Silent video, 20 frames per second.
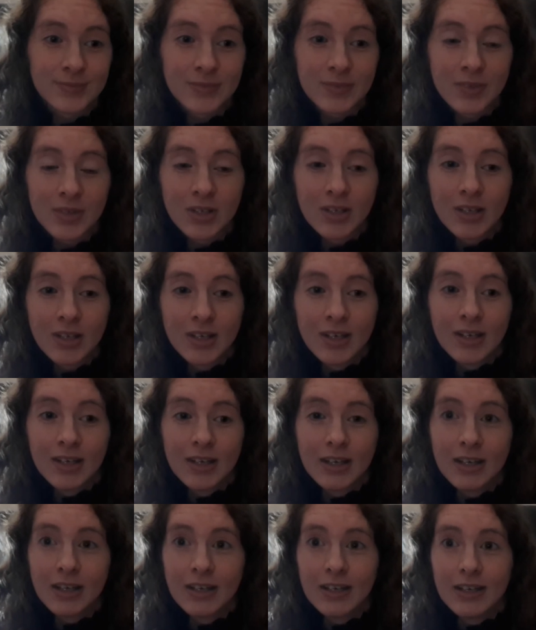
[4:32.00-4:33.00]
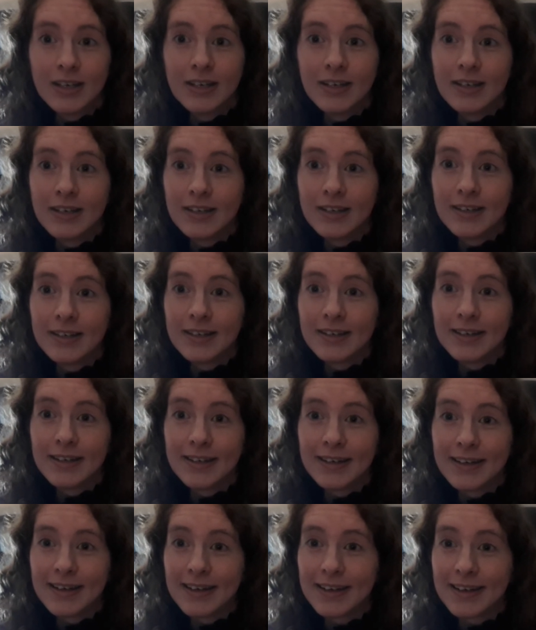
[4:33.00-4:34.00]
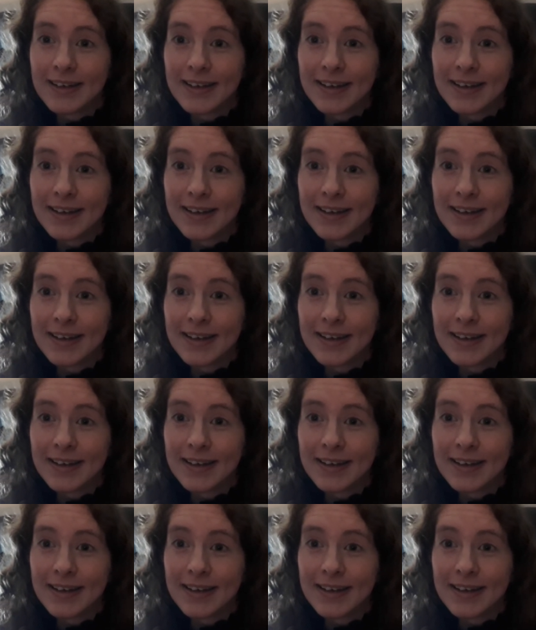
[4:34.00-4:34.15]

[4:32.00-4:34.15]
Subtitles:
Nothing is said.